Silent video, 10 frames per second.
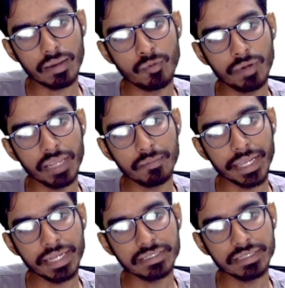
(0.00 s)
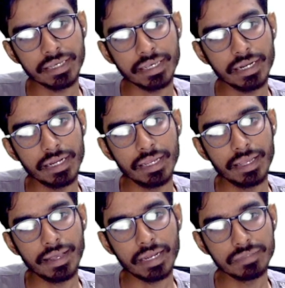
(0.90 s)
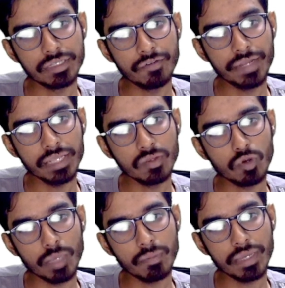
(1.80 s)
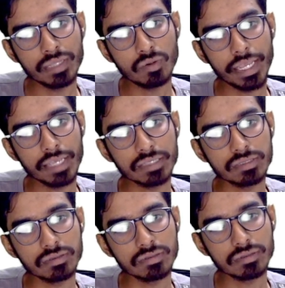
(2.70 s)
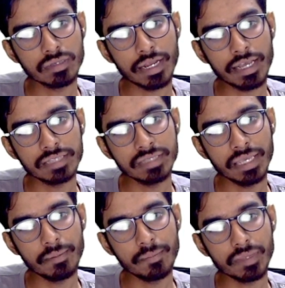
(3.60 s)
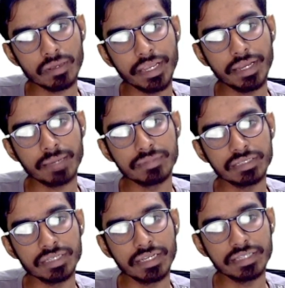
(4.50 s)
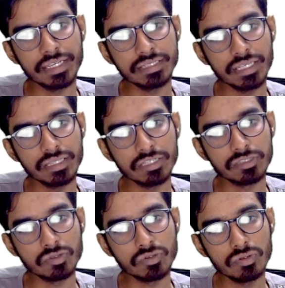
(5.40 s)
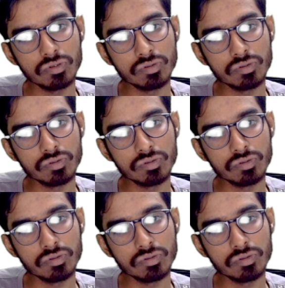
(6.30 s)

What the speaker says: putting minus here, and I'm shifting dou B by dou X cross A, right? I'm just interchanging these two,